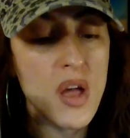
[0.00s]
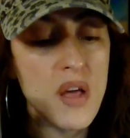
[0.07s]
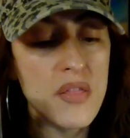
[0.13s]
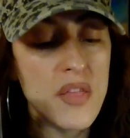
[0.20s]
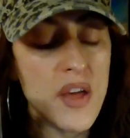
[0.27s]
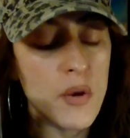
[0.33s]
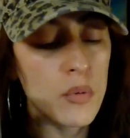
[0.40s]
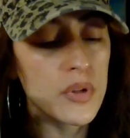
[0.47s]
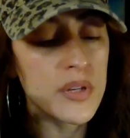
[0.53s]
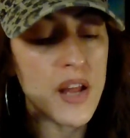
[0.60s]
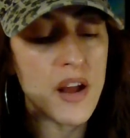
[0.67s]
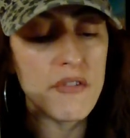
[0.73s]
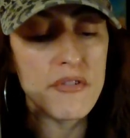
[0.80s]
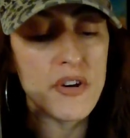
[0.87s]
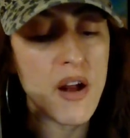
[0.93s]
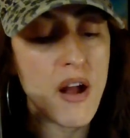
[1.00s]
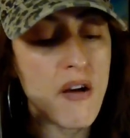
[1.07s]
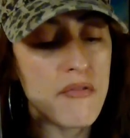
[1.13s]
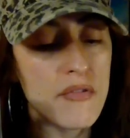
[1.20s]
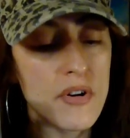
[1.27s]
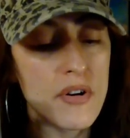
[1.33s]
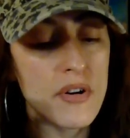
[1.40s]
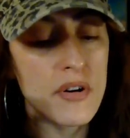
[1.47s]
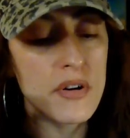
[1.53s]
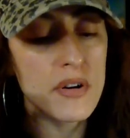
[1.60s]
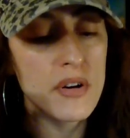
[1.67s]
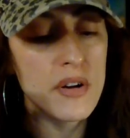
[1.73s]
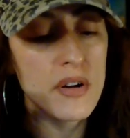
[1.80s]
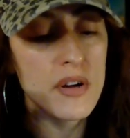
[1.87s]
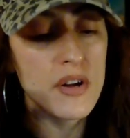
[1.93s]
They will never ever
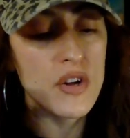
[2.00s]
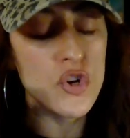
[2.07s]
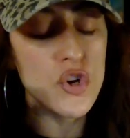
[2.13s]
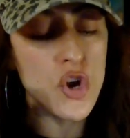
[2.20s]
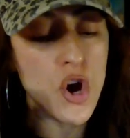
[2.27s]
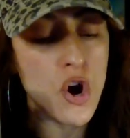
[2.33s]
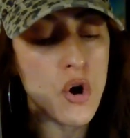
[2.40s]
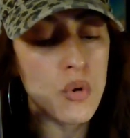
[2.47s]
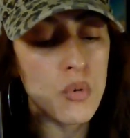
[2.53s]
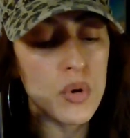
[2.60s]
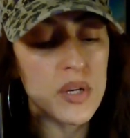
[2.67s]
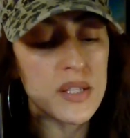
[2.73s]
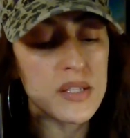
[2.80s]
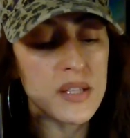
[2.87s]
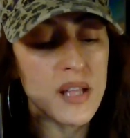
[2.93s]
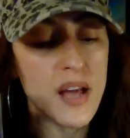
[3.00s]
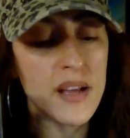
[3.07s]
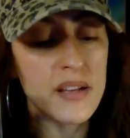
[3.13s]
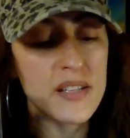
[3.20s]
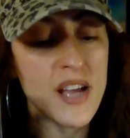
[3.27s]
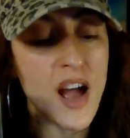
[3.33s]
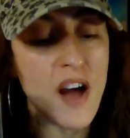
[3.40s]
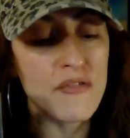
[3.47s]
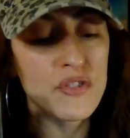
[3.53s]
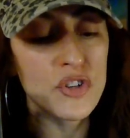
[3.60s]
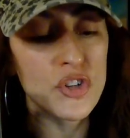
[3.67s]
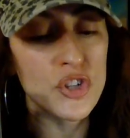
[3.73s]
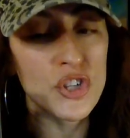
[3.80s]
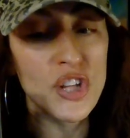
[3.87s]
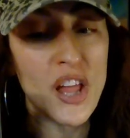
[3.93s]
know what it's like to have a
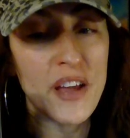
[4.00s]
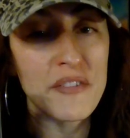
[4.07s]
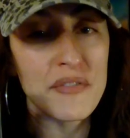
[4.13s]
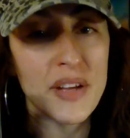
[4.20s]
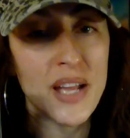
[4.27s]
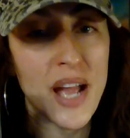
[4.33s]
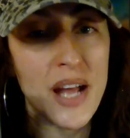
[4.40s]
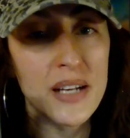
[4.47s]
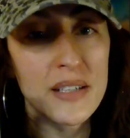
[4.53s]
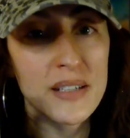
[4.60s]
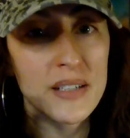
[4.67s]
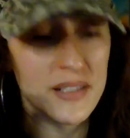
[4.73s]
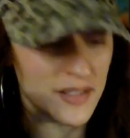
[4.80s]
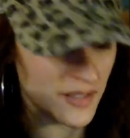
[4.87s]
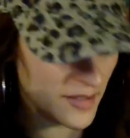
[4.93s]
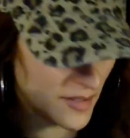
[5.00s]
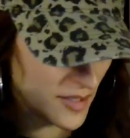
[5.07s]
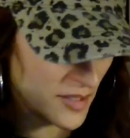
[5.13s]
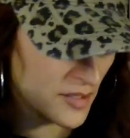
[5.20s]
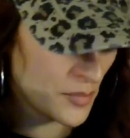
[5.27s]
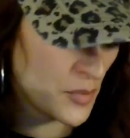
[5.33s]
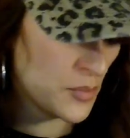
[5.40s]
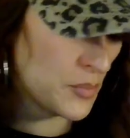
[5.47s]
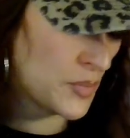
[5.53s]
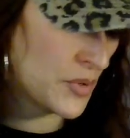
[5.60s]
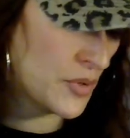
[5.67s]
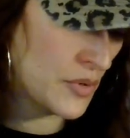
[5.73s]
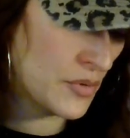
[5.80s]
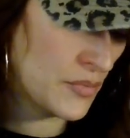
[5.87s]
good life again. These people,